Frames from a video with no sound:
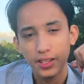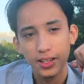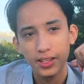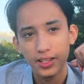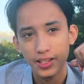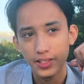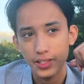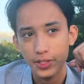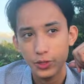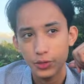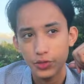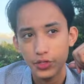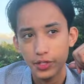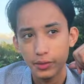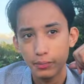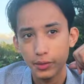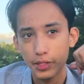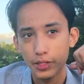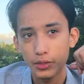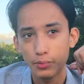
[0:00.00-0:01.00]
that's interesting
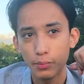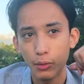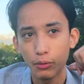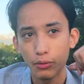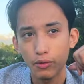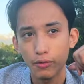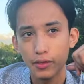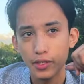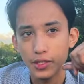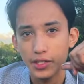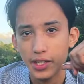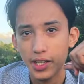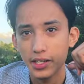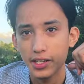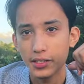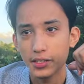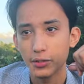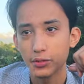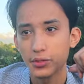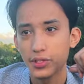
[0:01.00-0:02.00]
because both of these
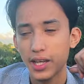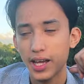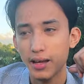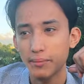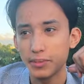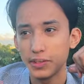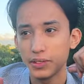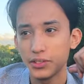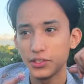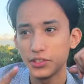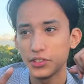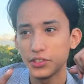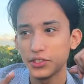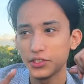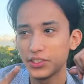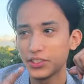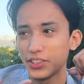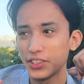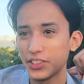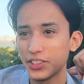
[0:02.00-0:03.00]
anecdotes happened
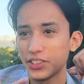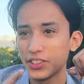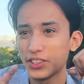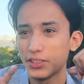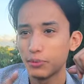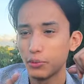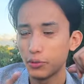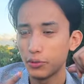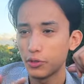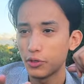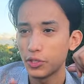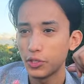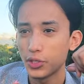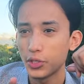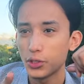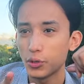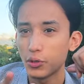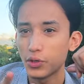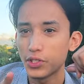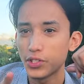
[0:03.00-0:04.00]
both of these
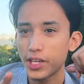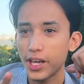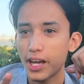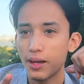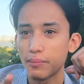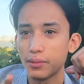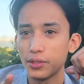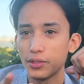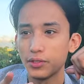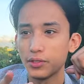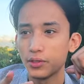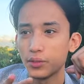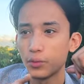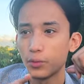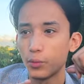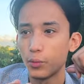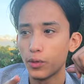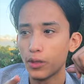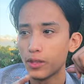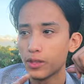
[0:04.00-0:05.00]
stories happened
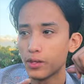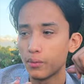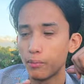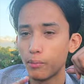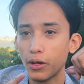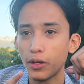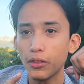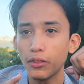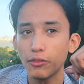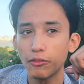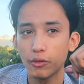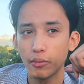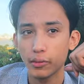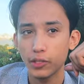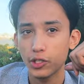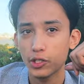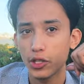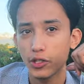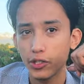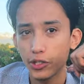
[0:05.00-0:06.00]
within a month from
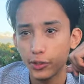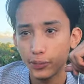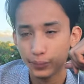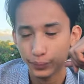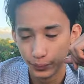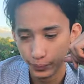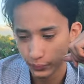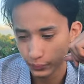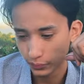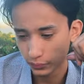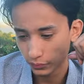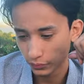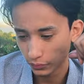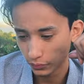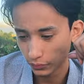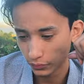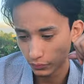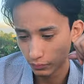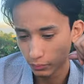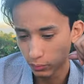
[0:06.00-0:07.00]
each other.
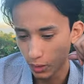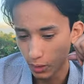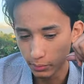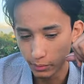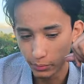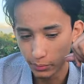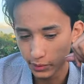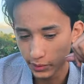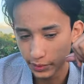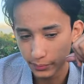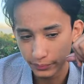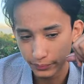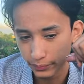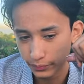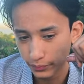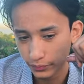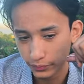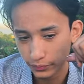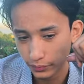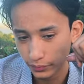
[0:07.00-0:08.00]
Probably.
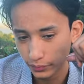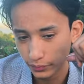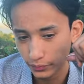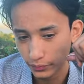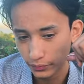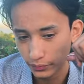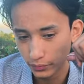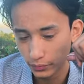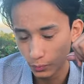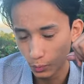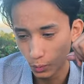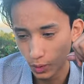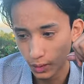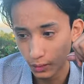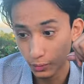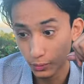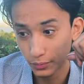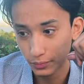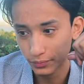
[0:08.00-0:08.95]
Wow.